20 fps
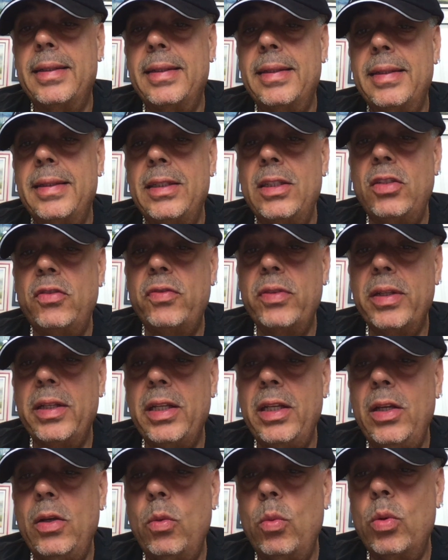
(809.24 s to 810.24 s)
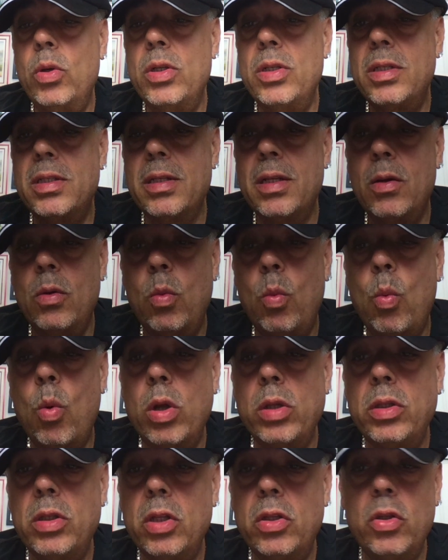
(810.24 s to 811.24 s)
this filly was
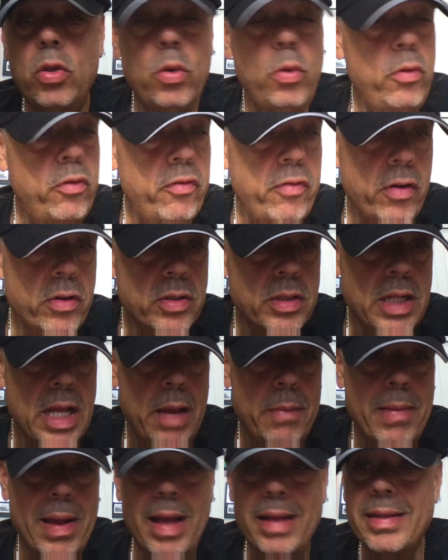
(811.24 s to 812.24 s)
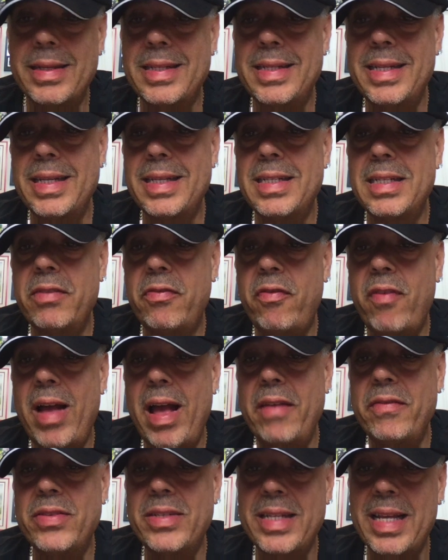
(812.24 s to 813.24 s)
1-2 first time out,
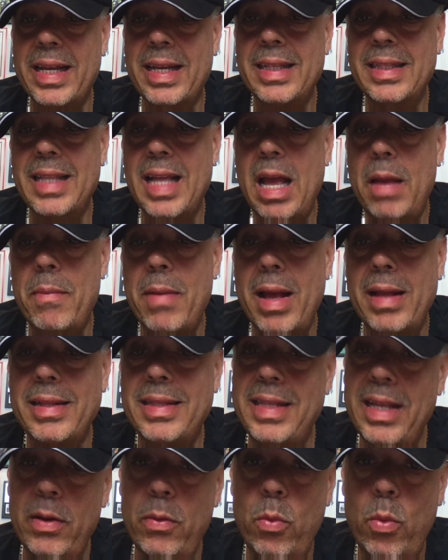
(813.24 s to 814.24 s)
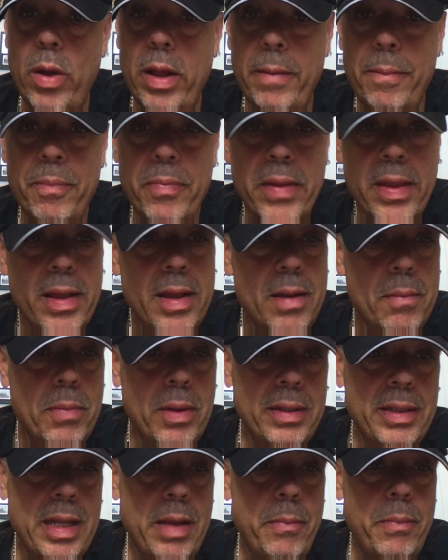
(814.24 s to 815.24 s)
6-5 second time out, didn't win.
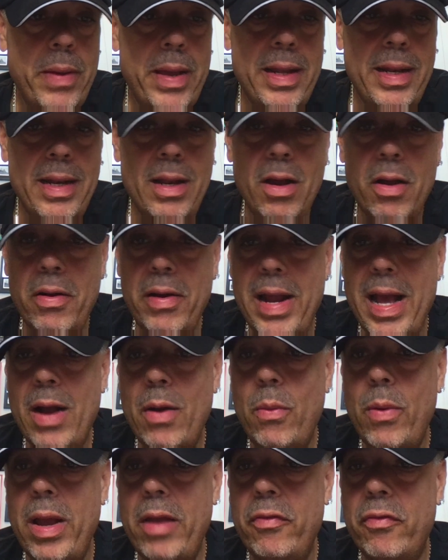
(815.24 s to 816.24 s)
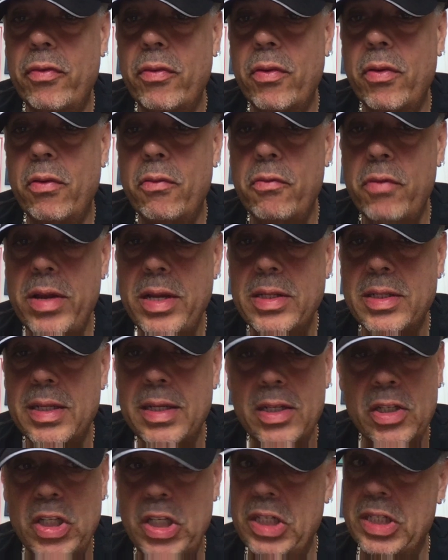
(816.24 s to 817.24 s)
But they're betting her that way for a
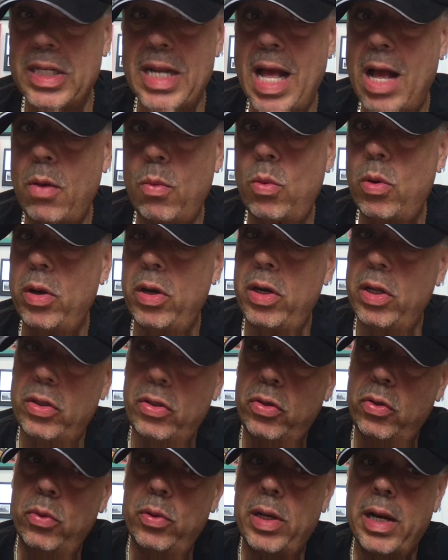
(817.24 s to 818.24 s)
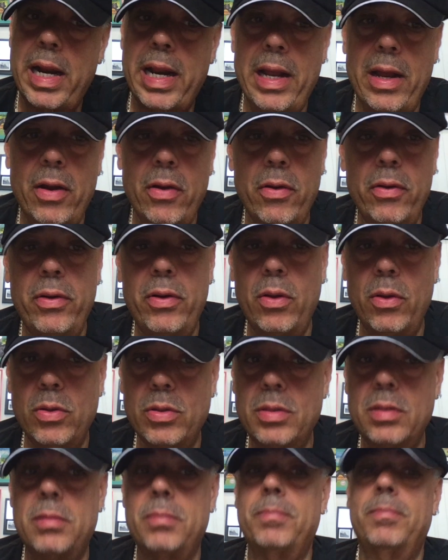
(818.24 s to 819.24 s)
reason. She's not one of the two that I heard
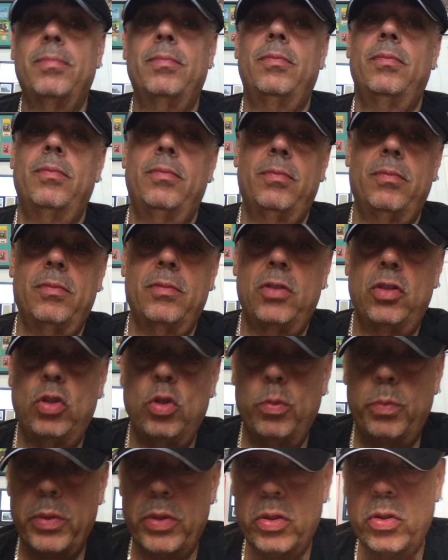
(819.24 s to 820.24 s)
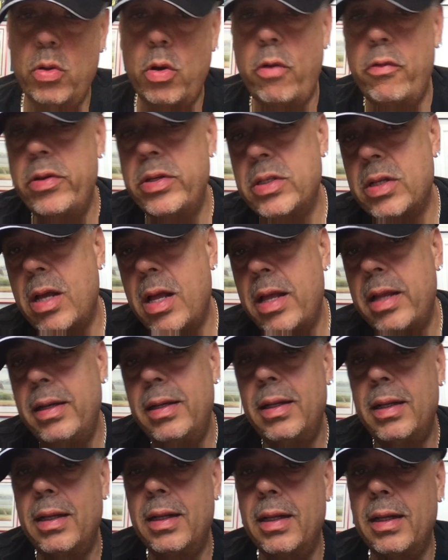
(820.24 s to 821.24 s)
those super stories
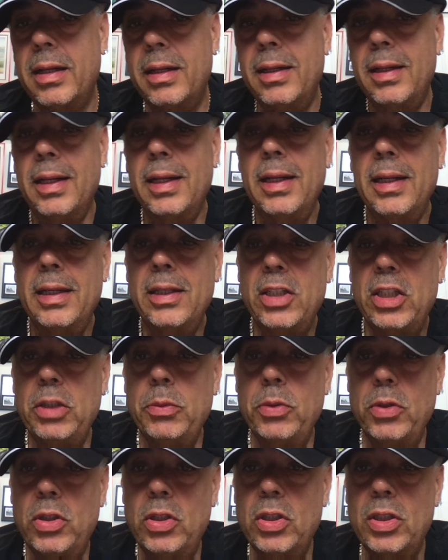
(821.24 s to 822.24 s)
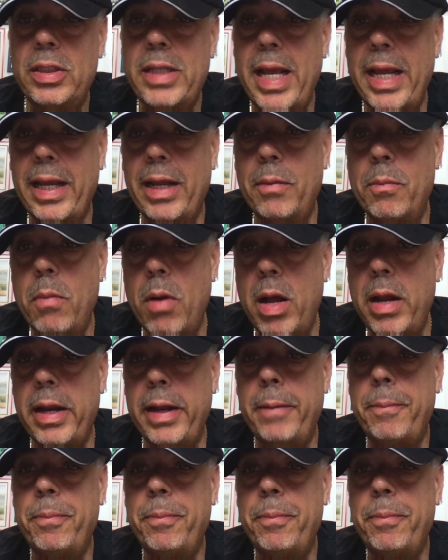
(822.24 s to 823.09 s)
on. She was just taking money.